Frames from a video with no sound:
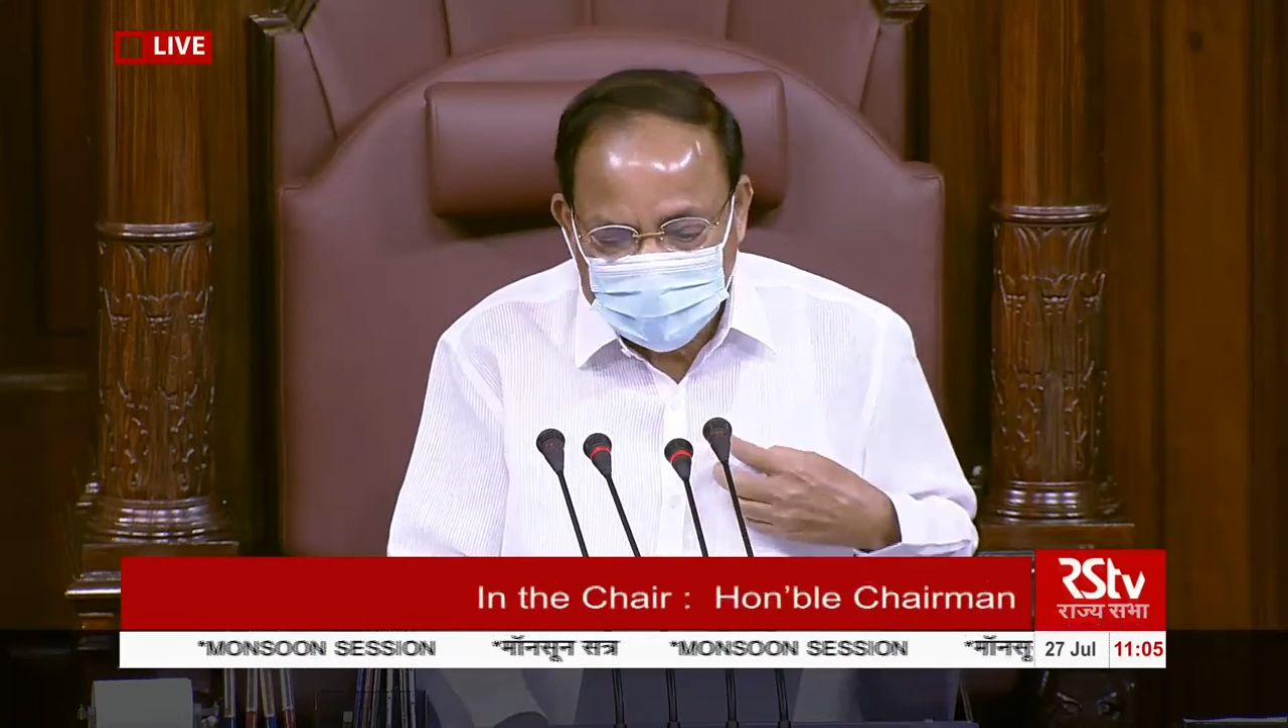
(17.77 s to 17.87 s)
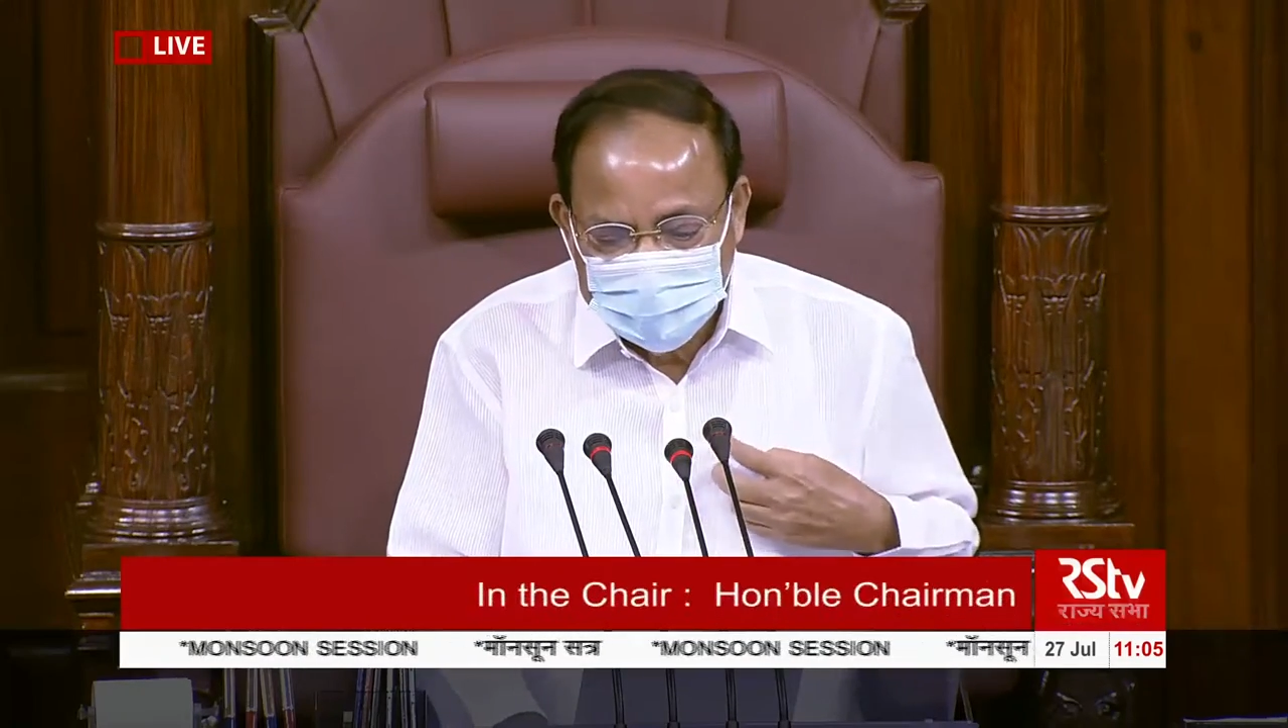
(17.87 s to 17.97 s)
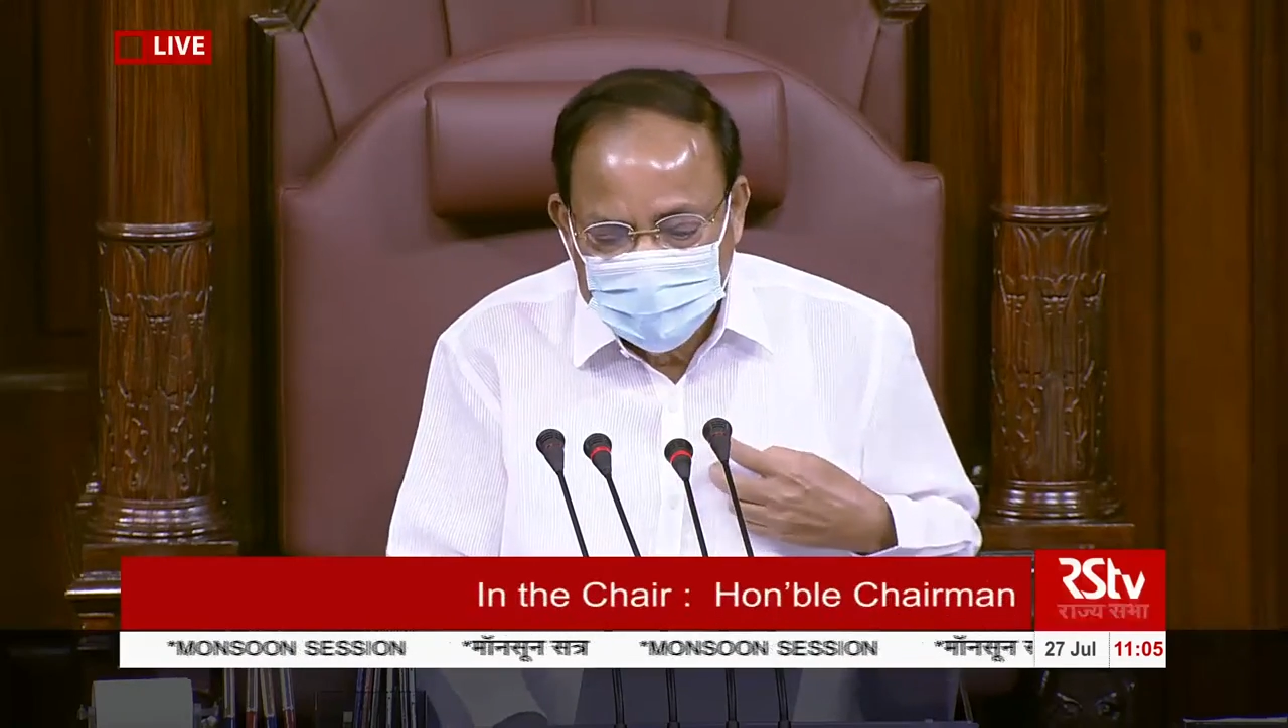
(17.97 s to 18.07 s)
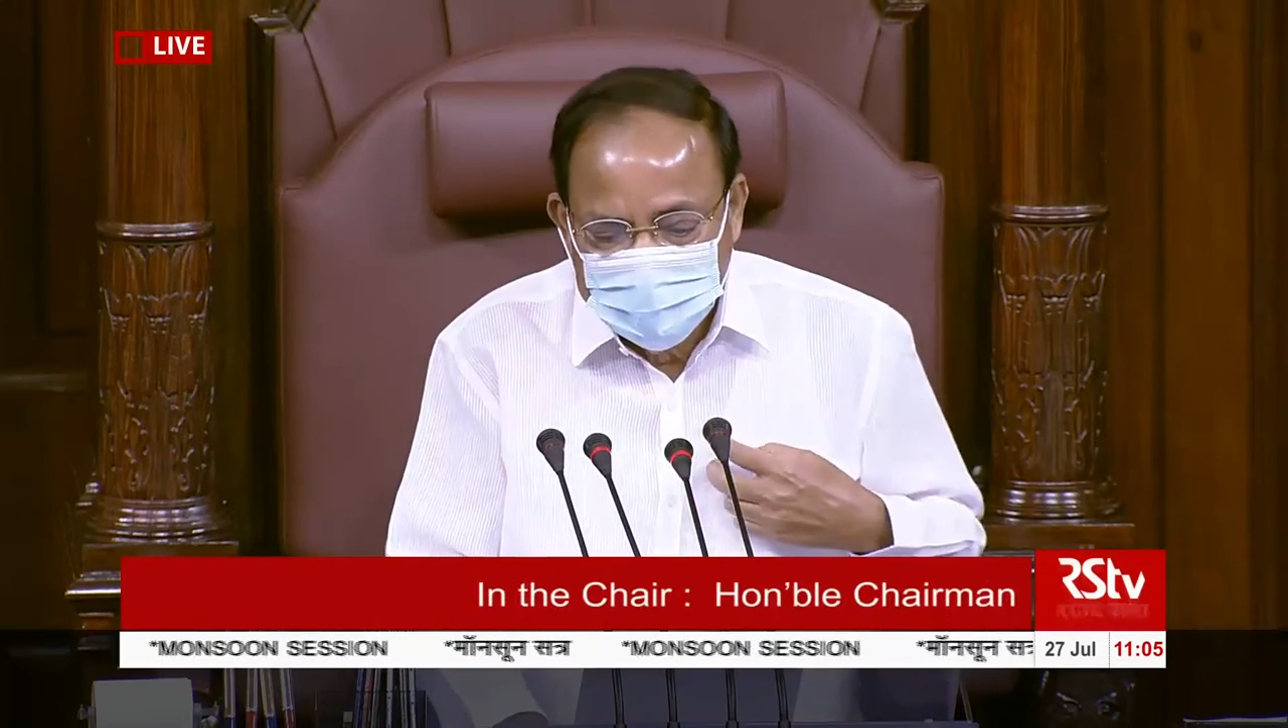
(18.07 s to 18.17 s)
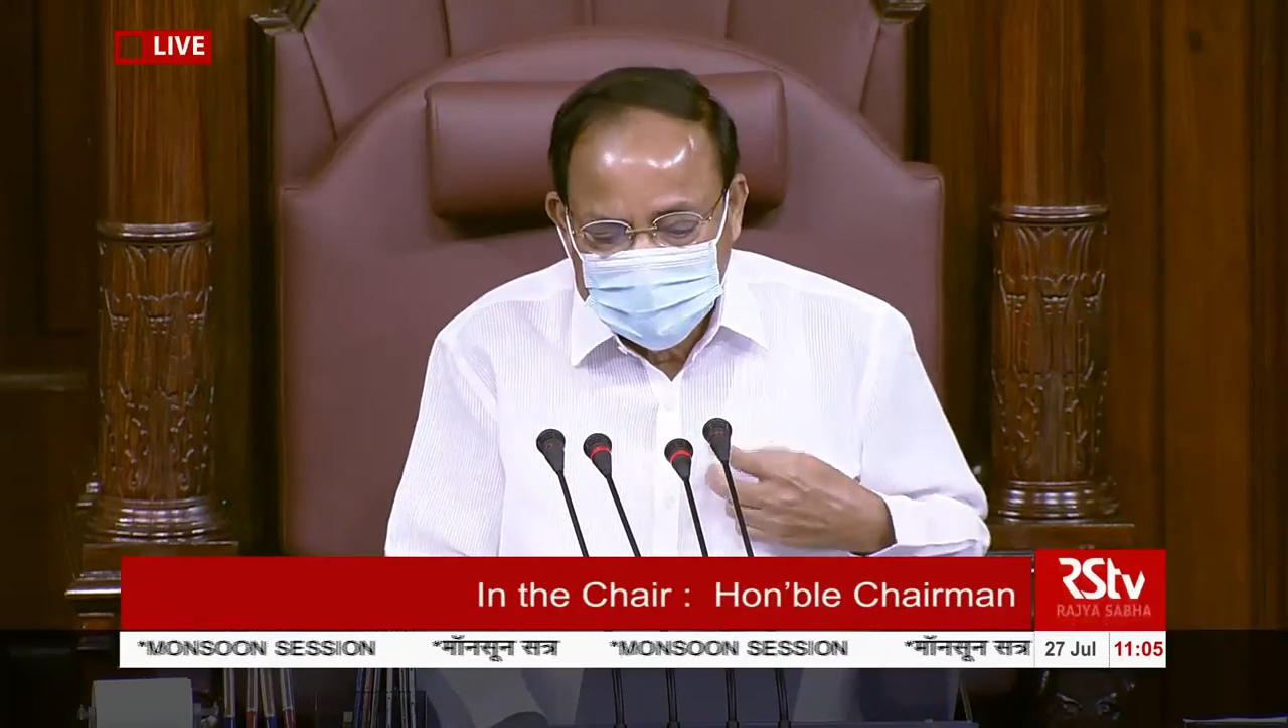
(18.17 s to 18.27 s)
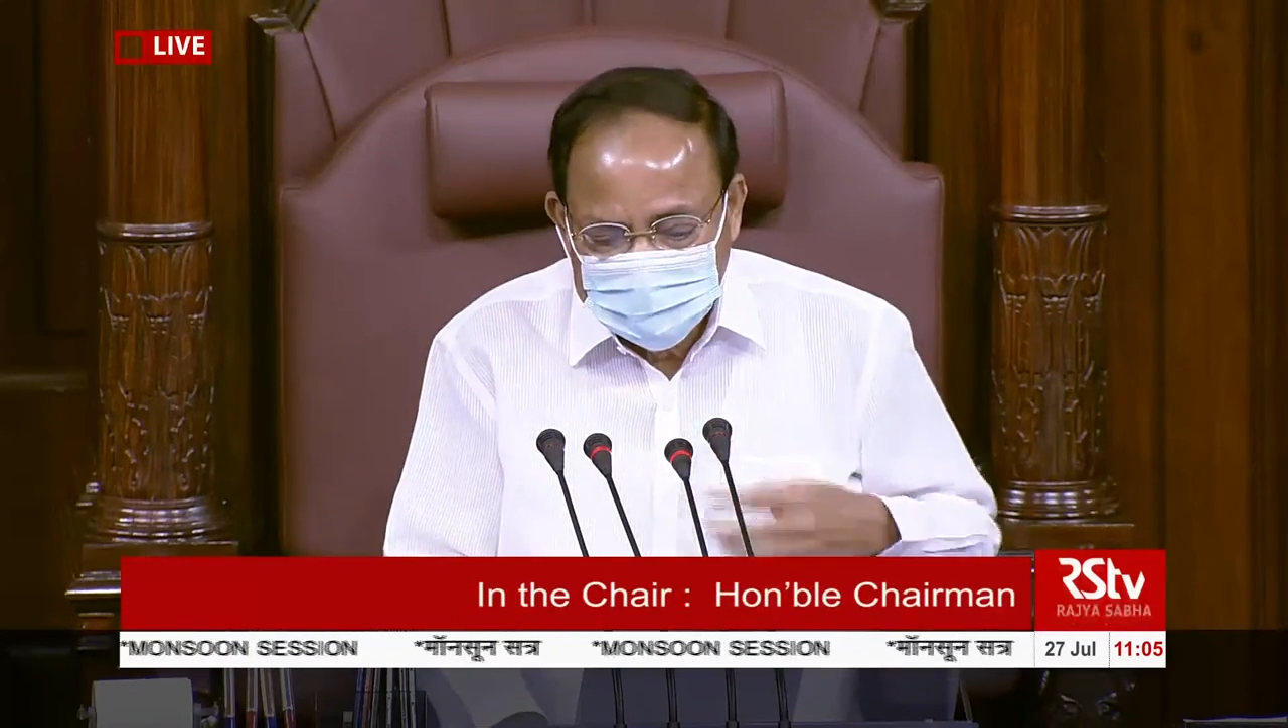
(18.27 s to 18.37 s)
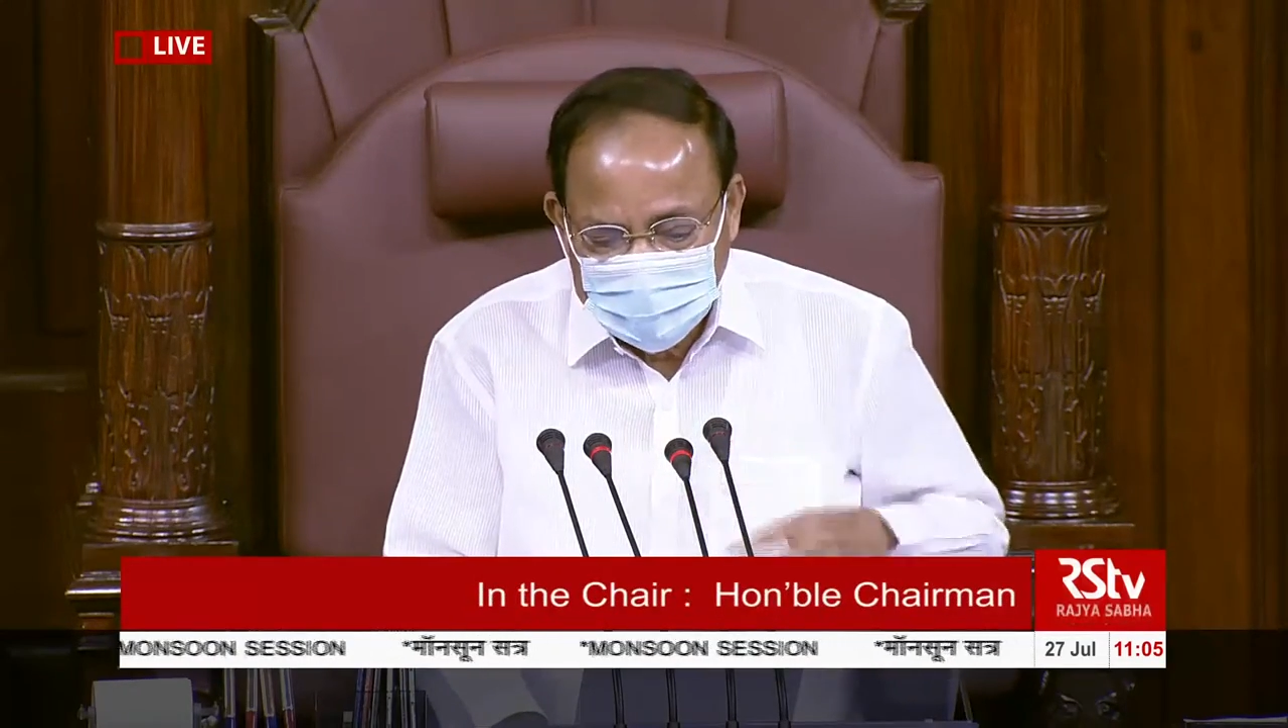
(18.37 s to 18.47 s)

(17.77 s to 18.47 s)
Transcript: be aware,